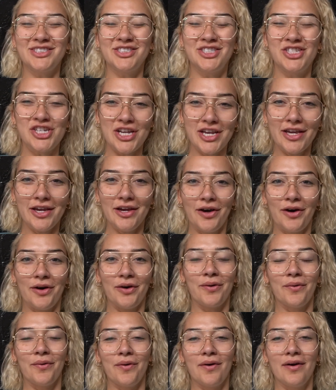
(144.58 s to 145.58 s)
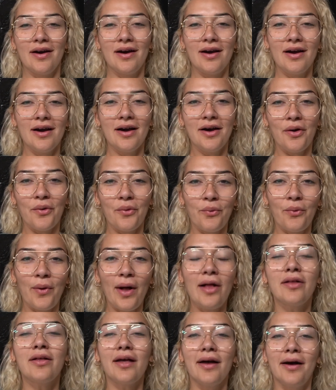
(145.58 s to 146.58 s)
Geo?
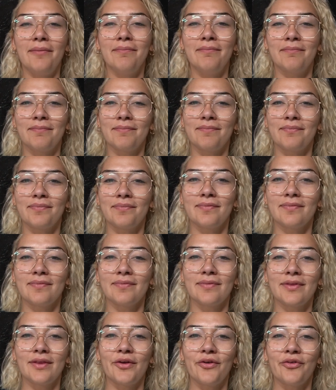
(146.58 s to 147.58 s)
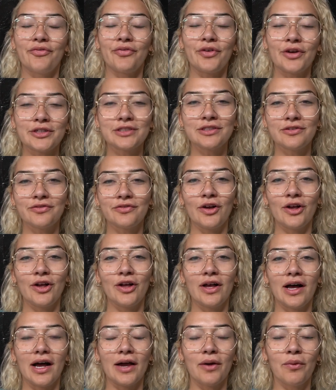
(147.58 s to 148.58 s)
Welcome. First of
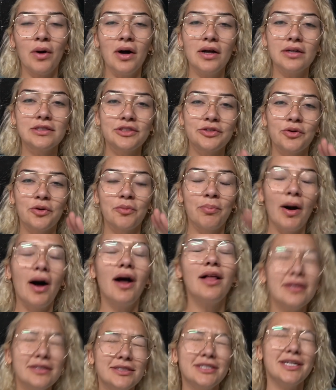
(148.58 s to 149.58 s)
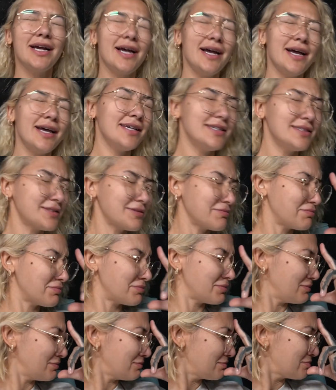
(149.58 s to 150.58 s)
all, I want to apologize
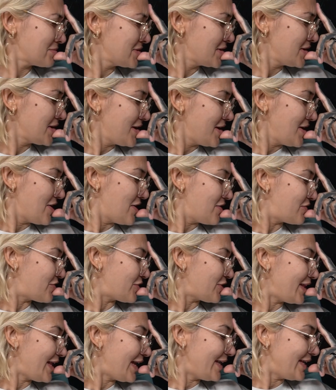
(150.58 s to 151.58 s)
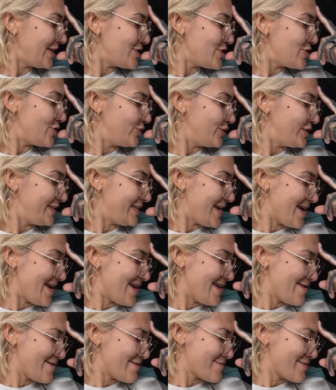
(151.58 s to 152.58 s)
for letting you
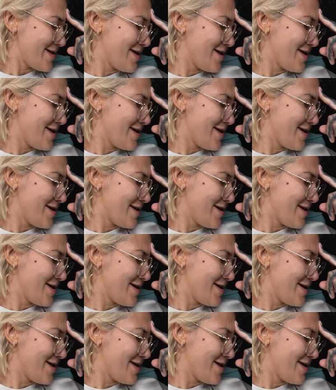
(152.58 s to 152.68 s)
down.